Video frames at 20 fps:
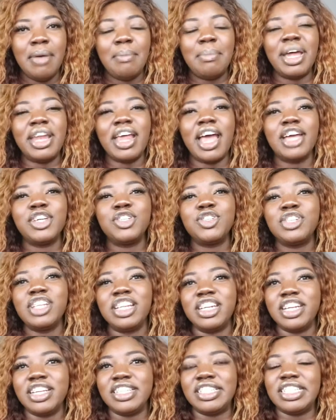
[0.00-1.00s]
but I should
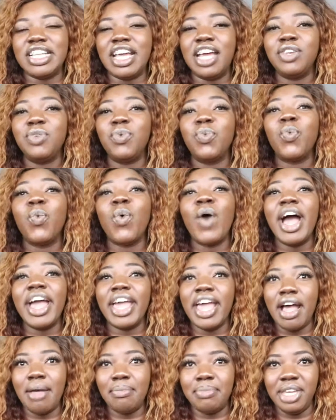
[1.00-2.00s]
understand
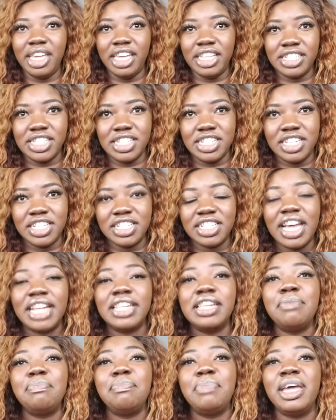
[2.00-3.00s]
why I'm eating it
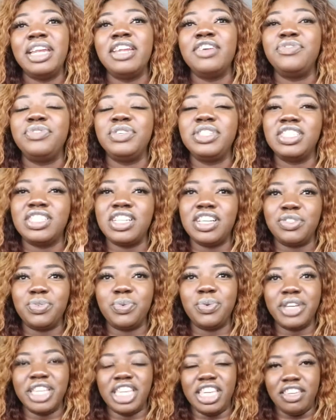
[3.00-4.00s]
and the benefits it
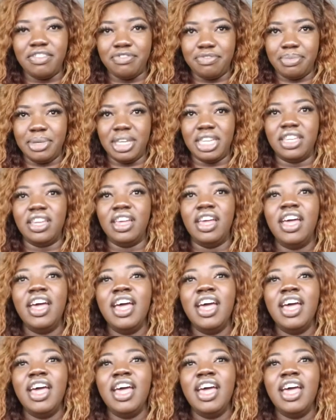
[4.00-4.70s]
will give me.